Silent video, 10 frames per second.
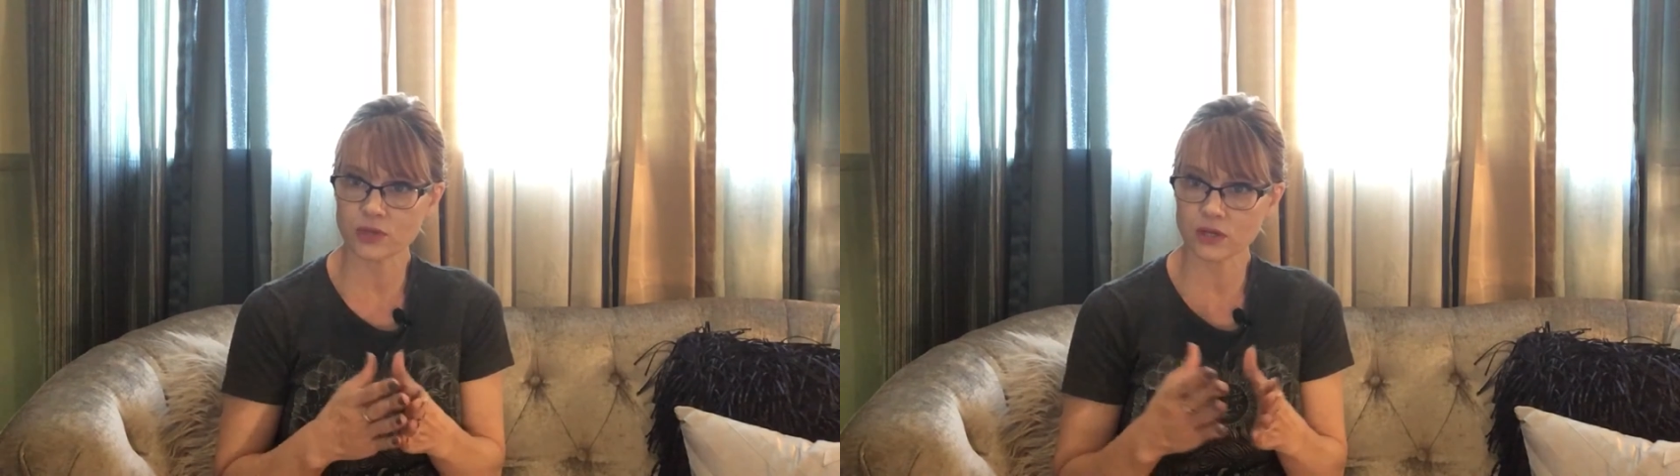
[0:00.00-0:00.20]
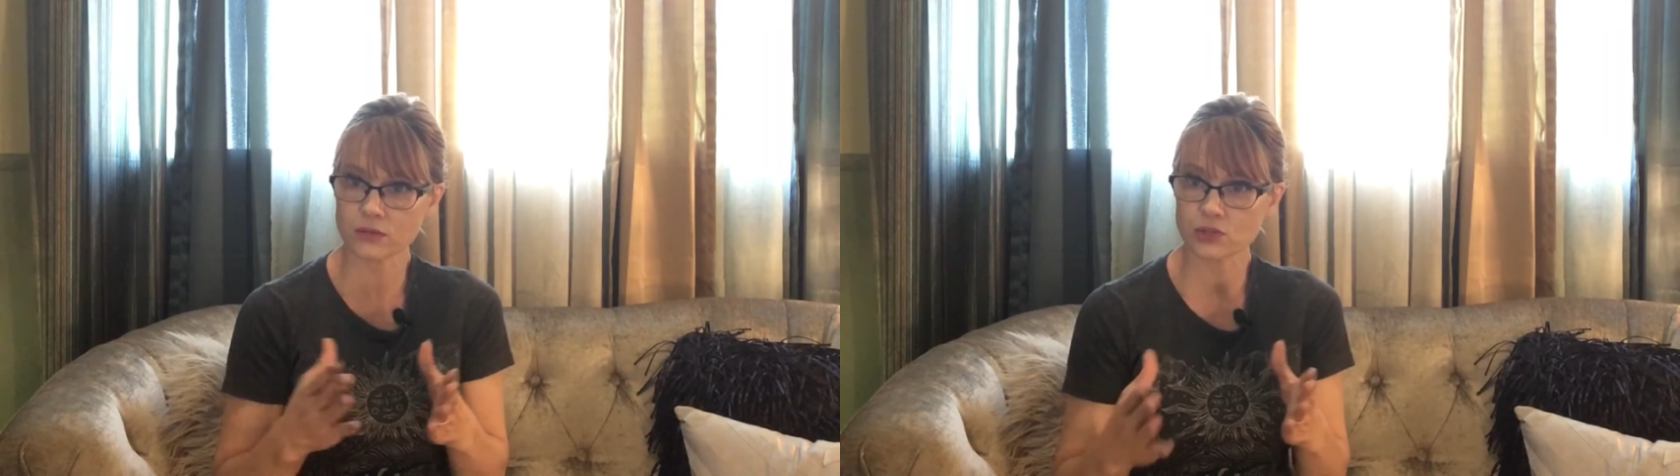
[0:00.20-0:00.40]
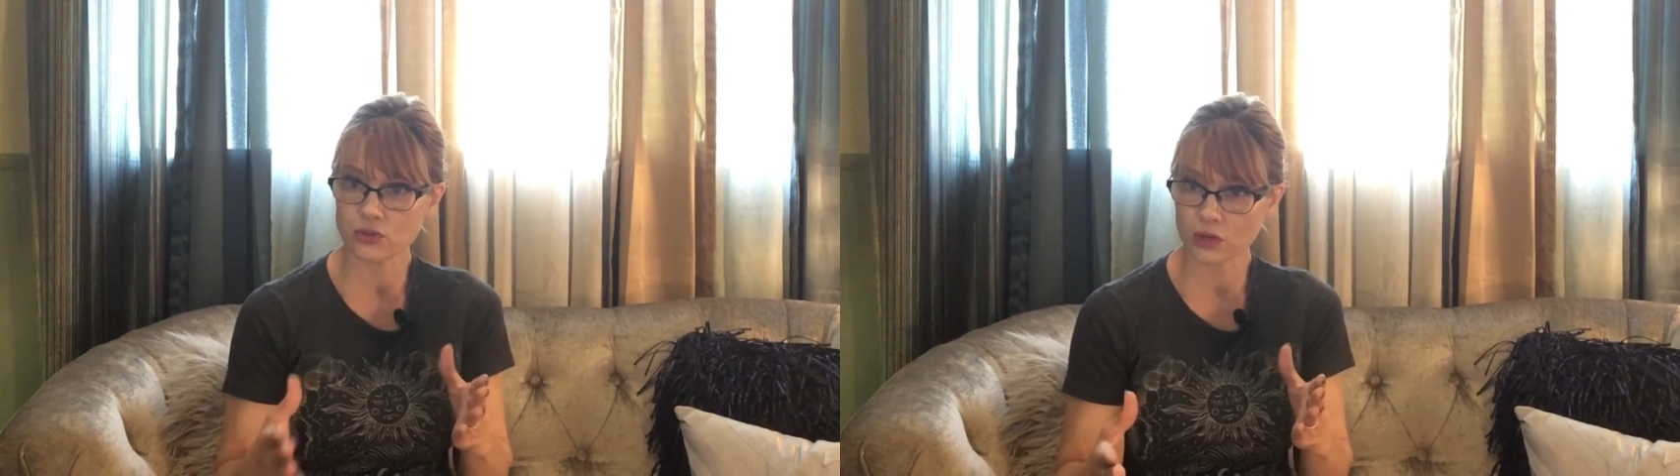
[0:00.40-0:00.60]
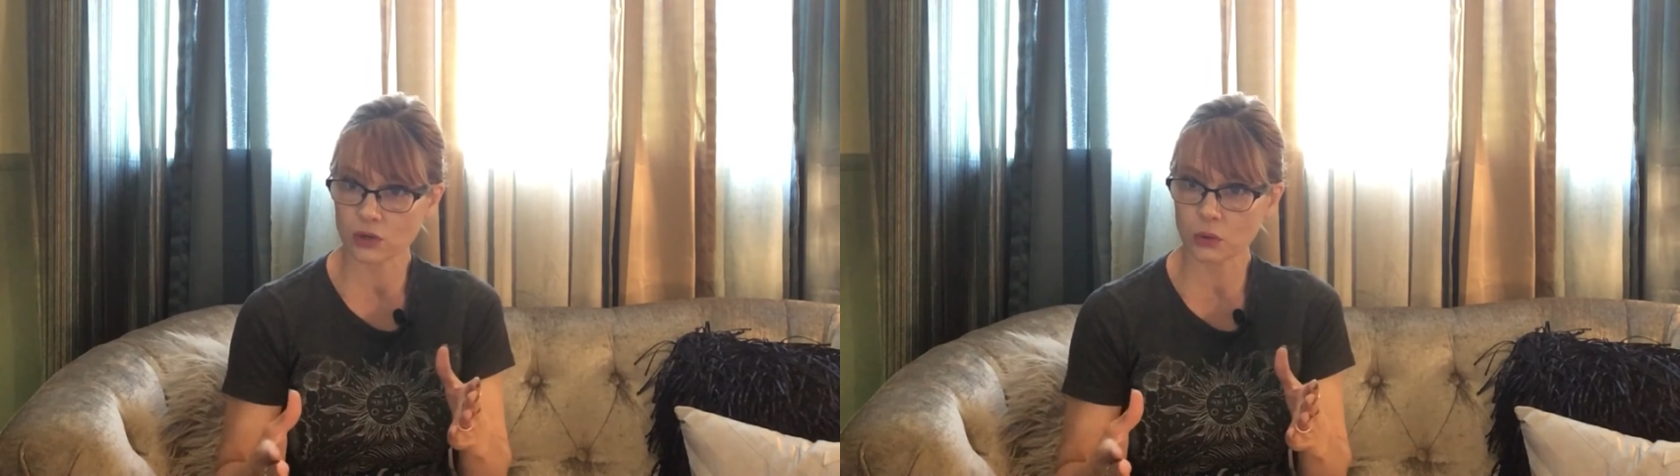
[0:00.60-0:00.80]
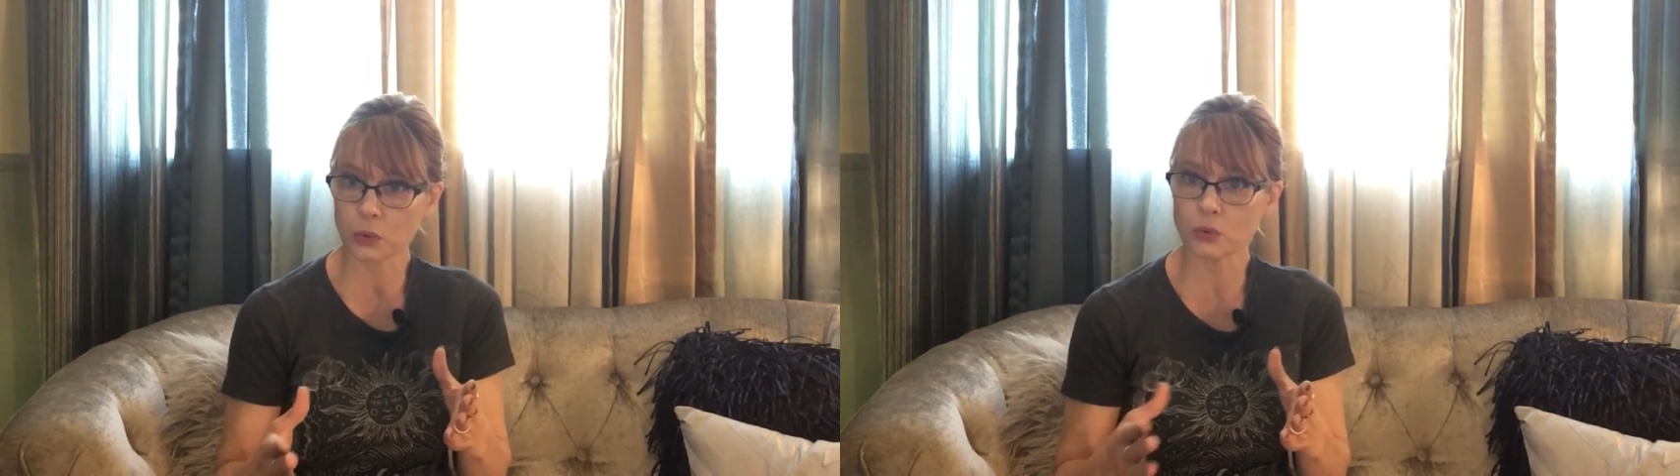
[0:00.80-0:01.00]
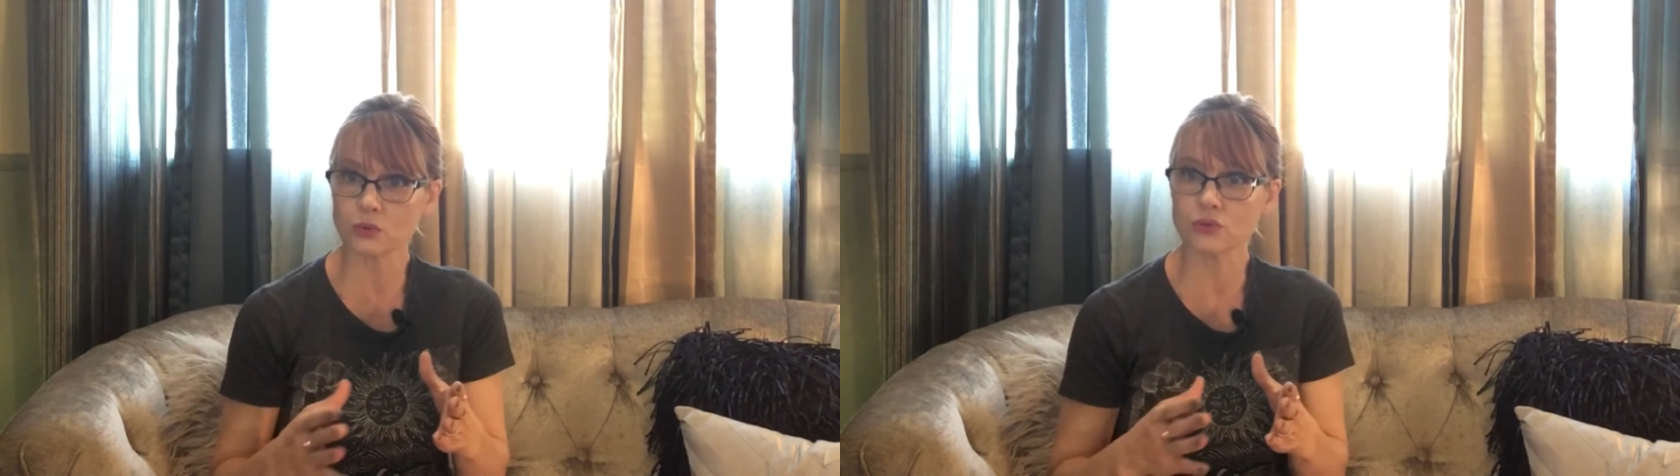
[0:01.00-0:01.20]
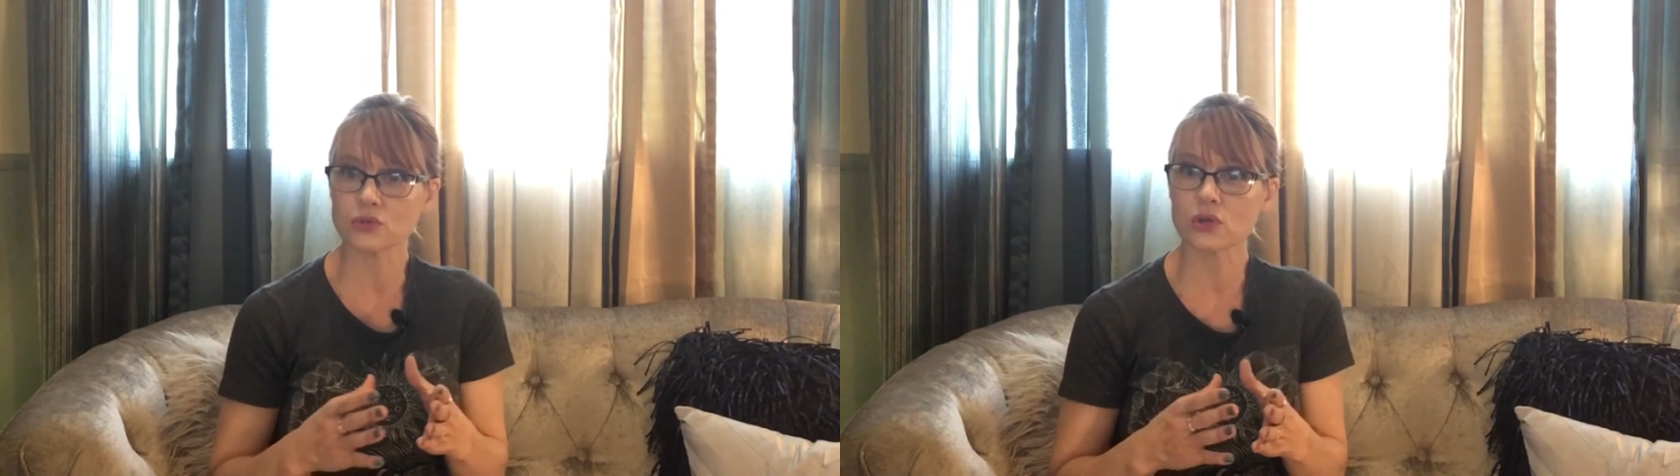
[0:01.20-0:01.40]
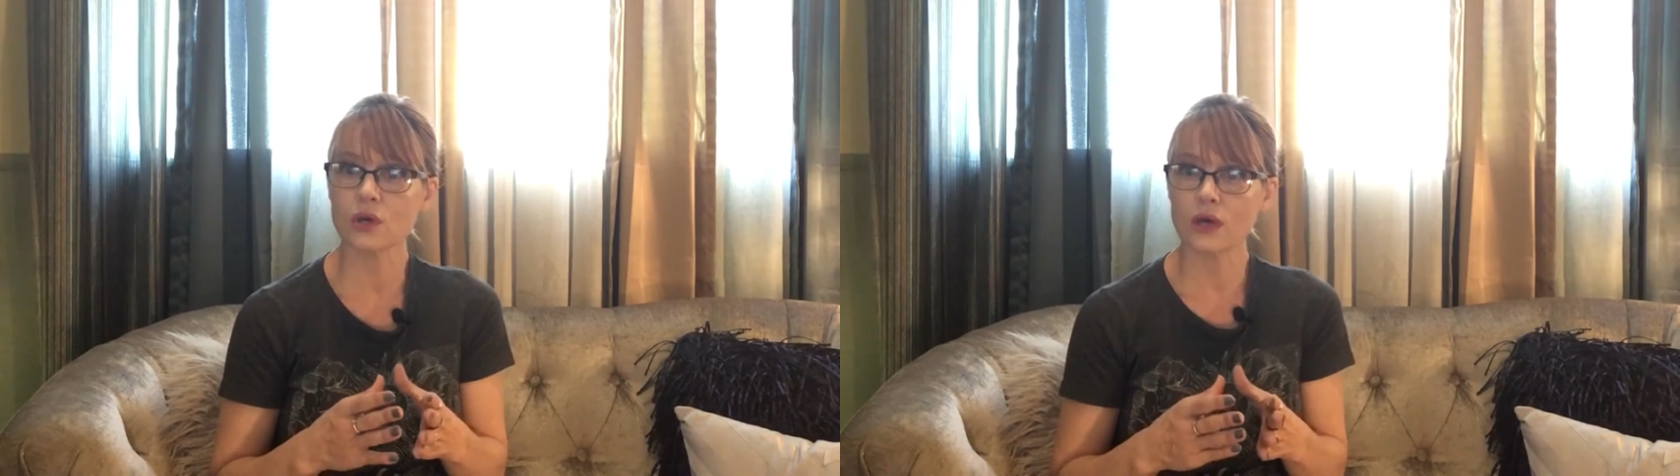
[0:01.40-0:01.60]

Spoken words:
it comes to our goals